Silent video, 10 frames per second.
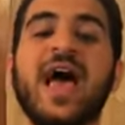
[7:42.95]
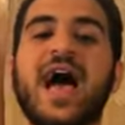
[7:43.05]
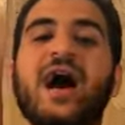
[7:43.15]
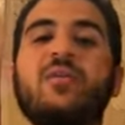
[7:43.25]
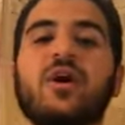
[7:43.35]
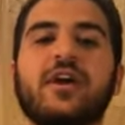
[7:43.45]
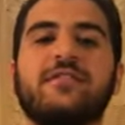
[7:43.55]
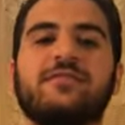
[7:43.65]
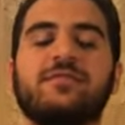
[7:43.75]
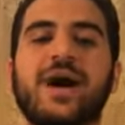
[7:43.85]
how about
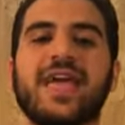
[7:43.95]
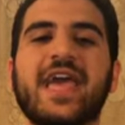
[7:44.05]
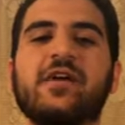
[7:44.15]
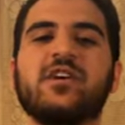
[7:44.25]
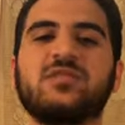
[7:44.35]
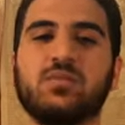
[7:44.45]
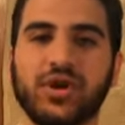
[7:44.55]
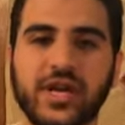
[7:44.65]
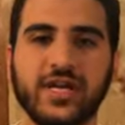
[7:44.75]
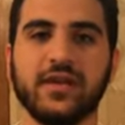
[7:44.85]
if my hair is
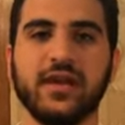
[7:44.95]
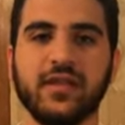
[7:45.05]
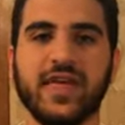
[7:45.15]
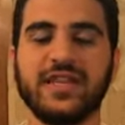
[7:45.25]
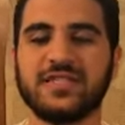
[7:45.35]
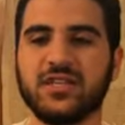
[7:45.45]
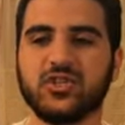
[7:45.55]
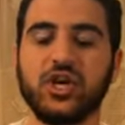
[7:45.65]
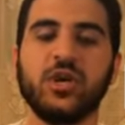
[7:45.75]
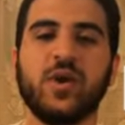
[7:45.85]
braided, that it's in a
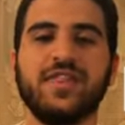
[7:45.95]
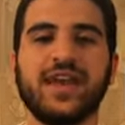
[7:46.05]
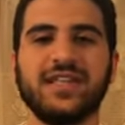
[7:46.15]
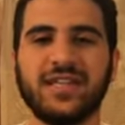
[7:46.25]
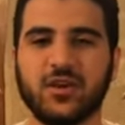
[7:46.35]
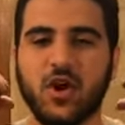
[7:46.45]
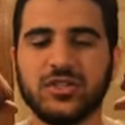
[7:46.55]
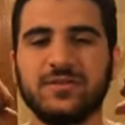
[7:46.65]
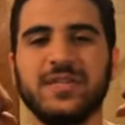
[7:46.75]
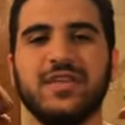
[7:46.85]
certain way that it
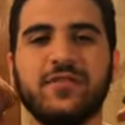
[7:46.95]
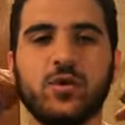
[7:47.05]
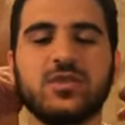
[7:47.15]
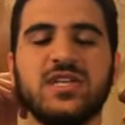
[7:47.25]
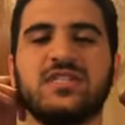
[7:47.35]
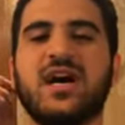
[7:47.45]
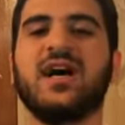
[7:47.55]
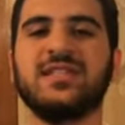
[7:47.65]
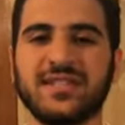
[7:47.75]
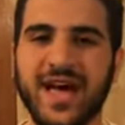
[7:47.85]
causes me difficulty to
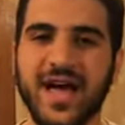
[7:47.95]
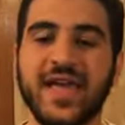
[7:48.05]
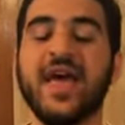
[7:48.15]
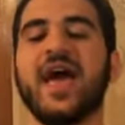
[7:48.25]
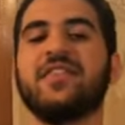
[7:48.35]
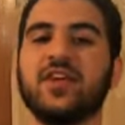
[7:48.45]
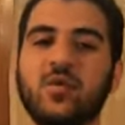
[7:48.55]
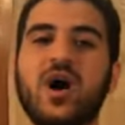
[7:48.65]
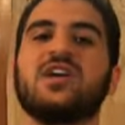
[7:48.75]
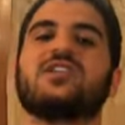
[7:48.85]
untie and then
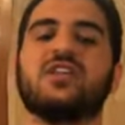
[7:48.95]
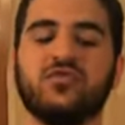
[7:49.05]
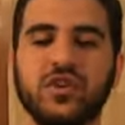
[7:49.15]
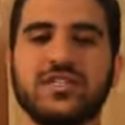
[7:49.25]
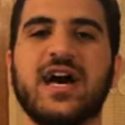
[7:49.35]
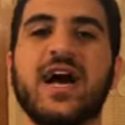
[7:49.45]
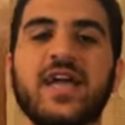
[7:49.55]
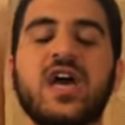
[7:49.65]
wash and then retie?